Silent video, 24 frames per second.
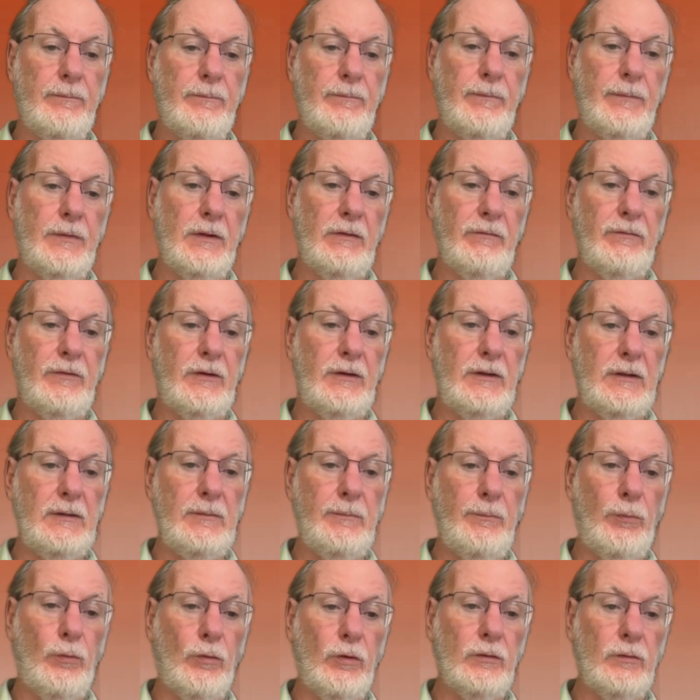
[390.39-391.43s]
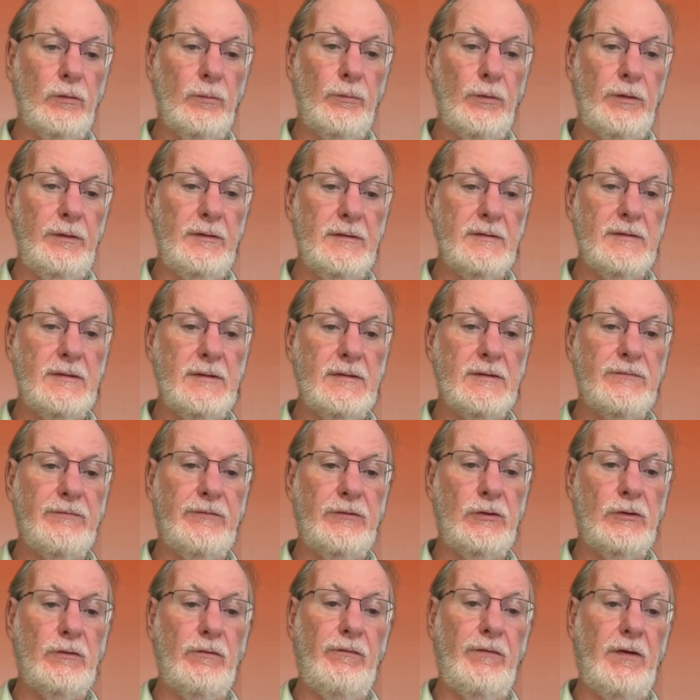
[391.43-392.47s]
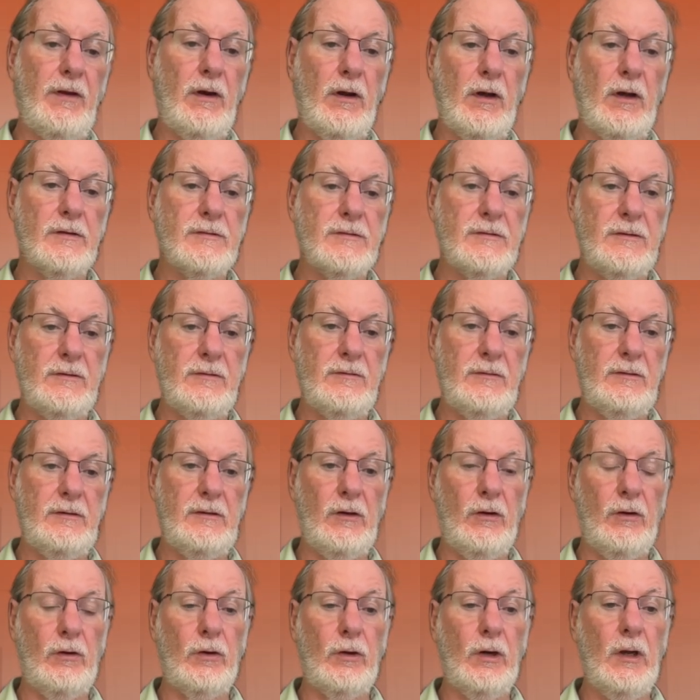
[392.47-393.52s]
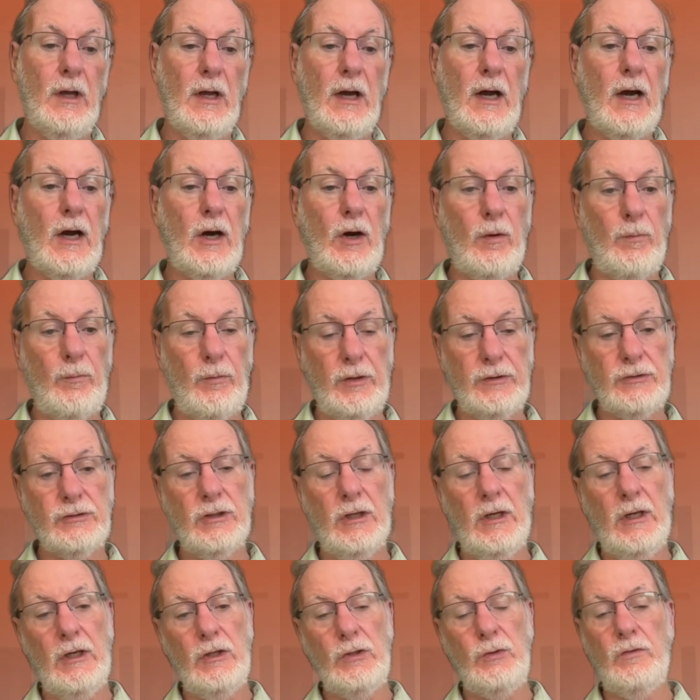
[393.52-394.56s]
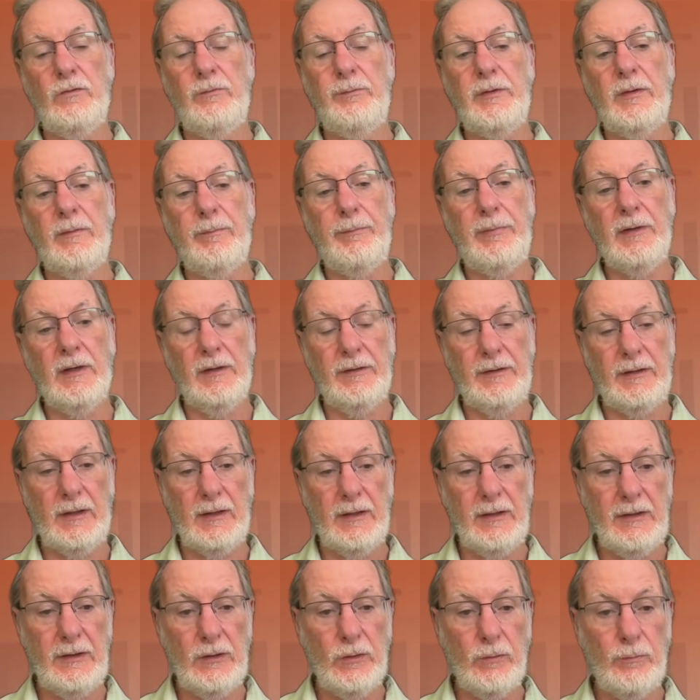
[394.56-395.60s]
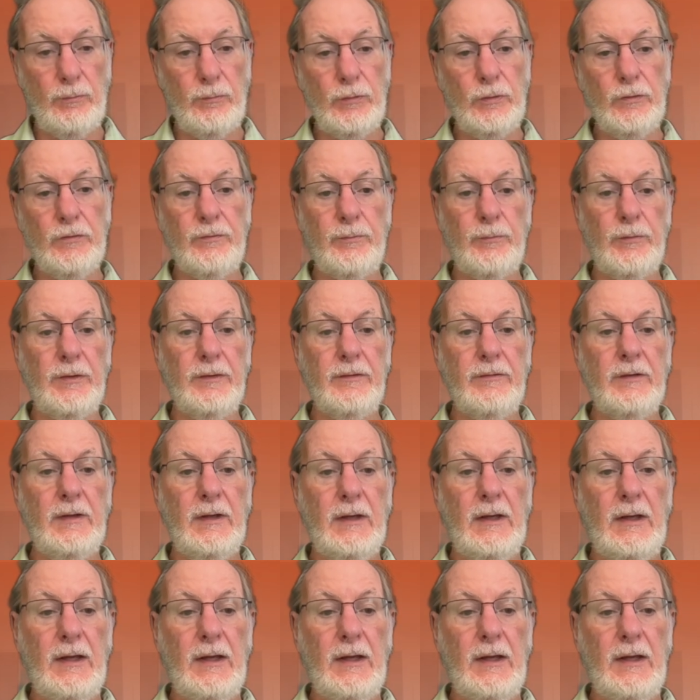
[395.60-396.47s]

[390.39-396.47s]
Not very important, but this is the velocity or how much you've been building in the movement,